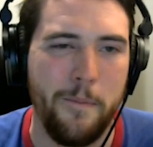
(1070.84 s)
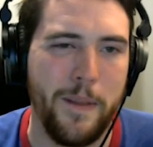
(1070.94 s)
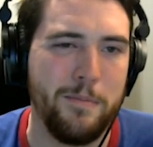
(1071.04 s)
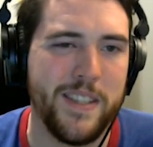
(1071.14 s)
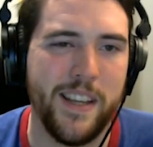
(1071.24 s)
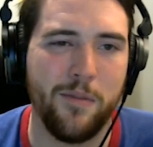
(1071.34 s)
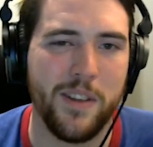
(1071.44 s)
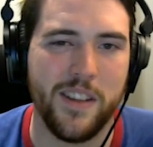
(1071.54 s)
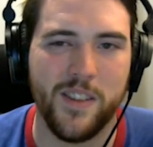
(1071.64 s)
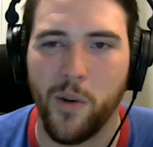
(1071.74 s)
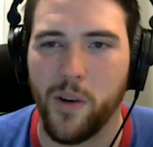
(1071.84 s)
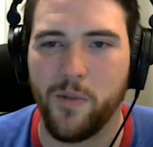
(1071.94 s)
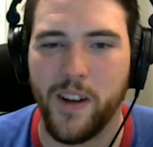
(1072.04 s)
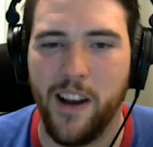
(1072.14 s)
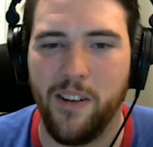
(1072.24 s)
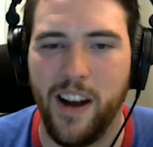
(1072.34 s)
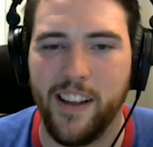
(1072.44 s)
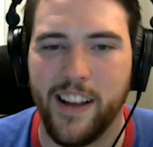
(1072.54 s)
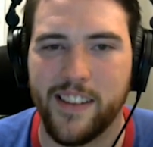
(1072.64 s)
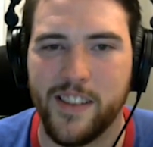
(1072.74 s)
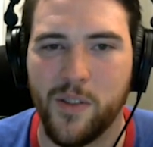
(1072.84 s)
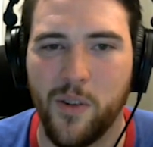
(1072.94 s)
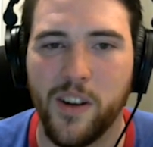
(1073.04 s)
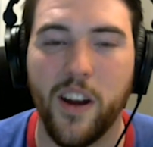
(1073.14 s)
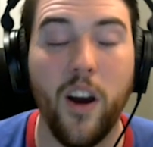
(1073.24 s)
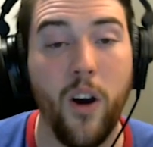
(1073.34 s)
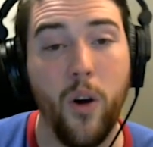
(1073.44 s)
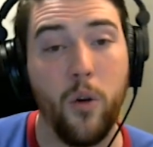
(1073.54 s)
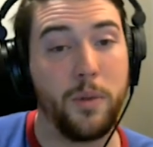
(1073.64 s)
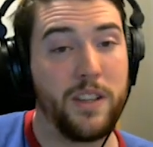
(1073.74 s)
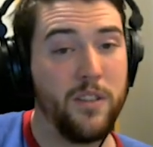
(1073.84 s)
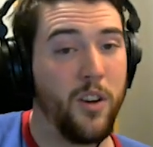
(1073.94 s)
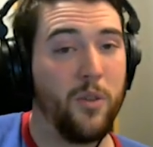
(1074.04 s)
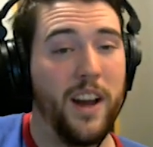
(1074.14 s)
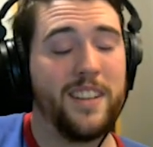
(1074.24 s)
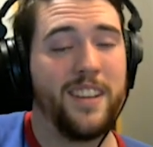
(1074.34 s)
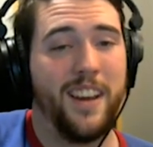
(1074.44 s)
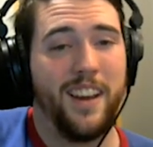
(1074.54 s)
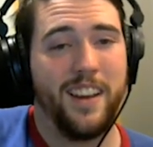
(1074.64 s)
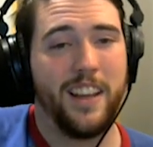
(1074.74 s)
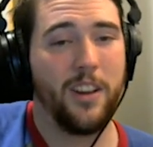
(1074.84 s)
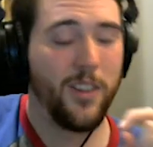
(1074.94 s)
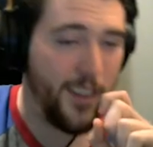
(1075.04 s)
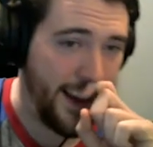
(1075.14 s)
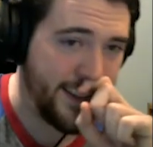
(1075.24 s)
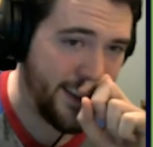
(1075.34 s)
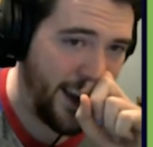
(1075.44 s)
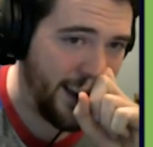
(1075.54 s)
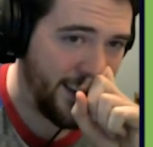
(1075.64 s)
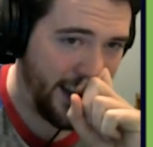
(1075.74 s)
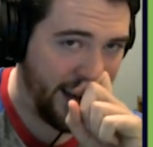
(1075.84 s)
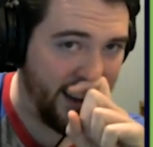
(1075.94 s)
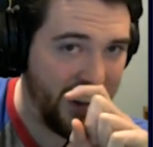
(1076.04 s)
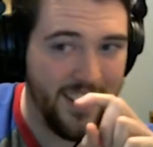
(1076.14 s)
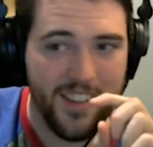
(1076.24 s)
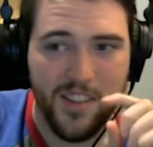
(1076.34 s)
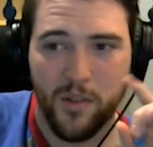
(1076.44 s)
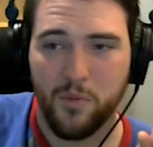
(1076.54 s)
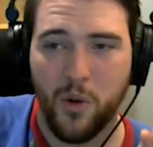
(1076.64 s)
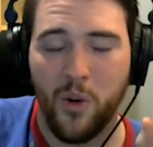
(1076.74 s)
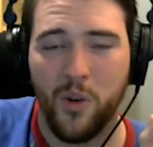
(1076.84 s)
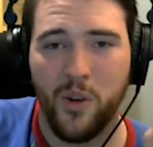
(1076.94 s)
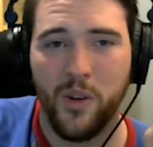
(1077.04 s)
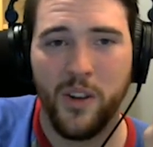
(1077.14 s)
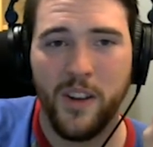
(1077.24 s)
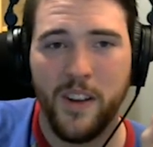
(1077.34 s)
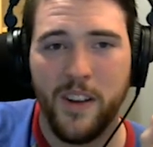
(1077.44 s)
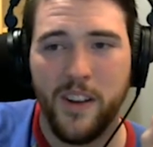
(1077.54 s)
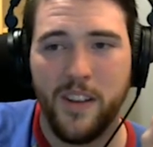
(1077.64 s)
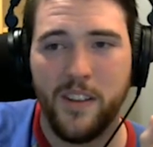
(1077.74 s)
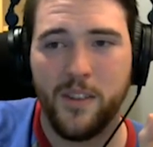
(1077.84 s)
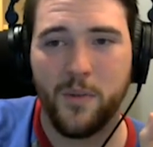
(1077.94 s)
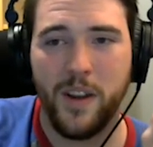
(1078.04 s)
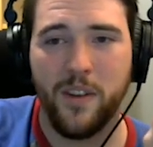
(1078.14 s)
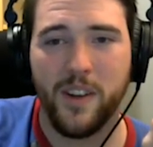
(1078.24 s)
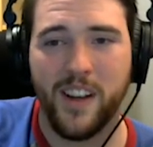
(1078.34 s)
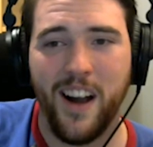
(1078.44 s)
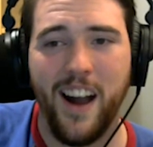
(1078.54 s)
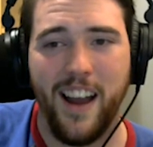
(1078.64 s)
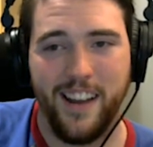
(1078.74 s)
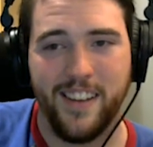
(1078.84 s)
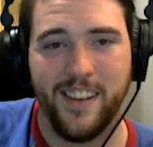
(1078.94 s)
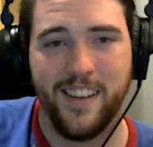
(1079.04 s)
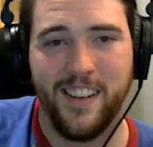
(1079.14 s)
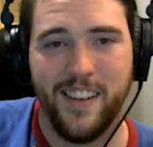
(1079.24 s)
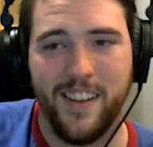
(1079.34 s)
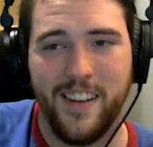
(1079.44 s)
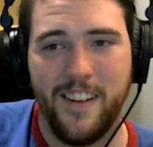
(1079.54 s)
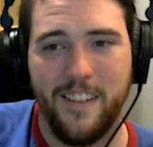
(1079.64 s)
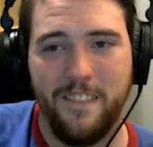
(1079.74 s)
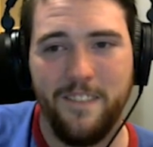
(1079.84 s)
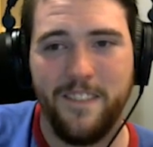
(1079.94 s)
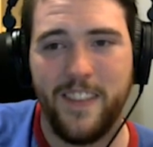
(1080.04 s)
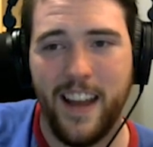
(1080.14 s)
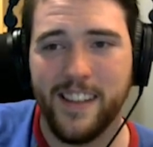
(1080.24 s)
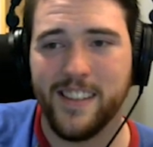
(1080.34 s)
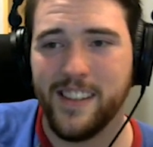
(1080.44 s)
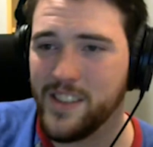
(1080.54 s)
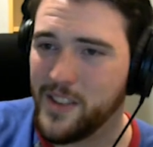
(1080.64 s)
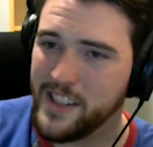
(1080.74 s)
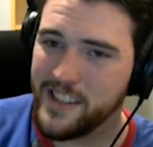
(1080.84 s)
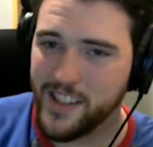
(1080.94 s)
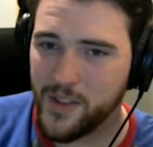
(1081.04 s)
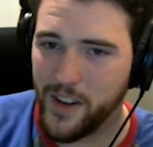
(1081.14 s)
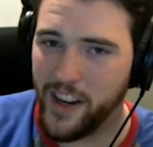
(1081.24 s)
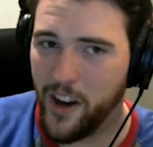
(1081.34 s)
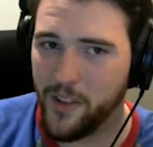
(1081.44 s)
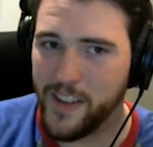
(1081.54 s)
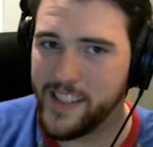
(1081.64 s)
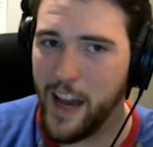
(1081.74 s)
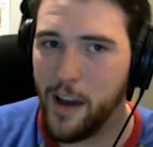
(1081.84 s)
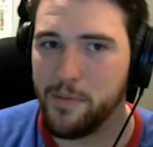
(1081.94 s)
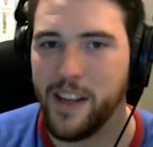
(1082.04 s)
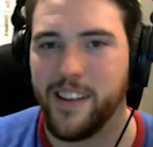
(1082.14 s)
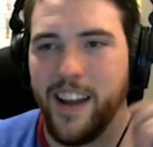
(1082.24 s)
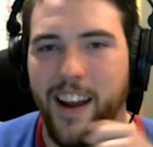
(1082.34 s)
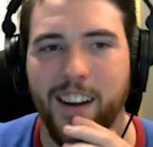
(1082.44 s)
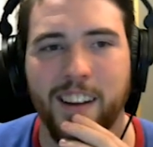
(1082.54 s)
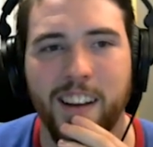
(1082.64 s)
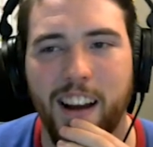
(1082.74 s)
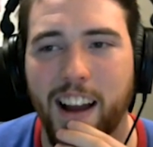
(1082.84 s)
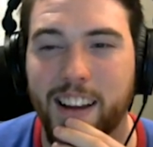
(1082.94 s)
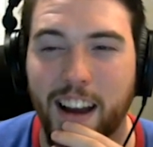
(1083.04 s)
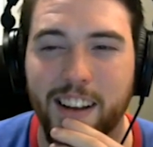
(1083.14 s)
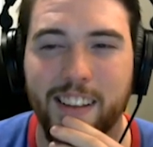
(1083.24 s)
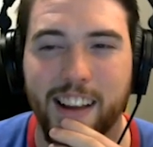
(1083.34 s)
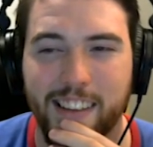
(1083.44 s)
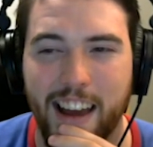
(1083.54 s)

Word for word: I'm sticking with the sword for now. I like the sword. Oh, but do you know what? You're less likely to roll 3 of a kind. That's an interesting trade-off that's happening there. I kind of like